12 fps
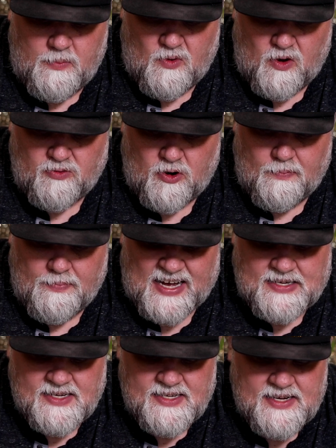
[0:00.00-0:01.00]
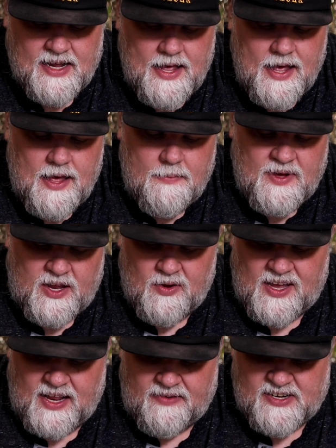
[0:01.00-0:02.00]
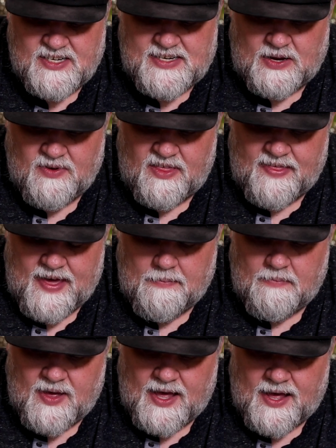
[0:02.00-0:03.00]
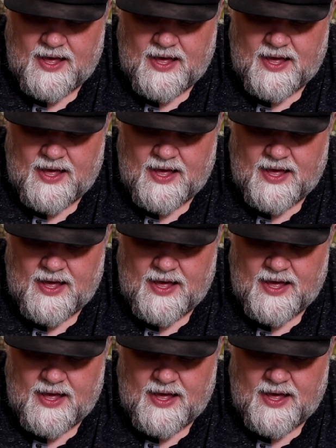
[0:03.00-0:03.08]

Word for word: and more robust, but you can even see with them,